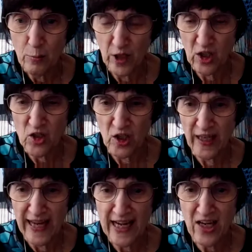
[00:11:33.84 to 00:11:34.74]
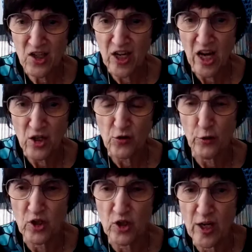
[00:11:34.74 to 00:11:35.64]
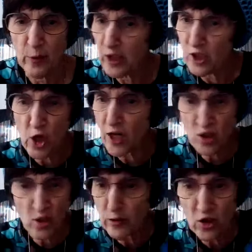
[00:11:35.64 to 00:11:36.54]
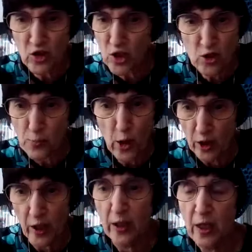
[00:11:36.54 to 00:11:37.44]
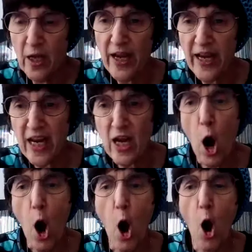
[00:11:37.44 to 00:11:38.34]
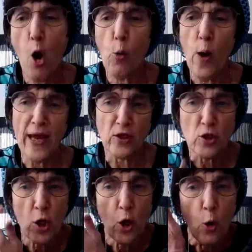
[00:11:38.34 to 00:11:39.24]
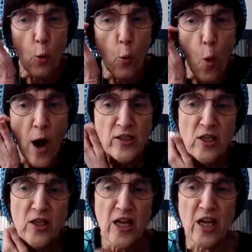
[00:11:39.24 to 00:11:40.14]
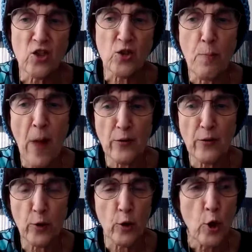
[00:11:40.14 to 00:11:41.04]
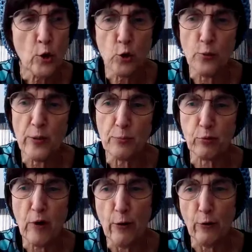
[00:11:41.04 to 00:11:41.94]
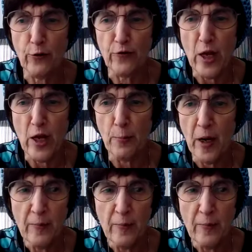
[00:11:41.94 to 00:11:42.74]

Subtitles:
Because in Getty's case, for example, and he talks about this in his book, he always wanted his mother to be proud of him.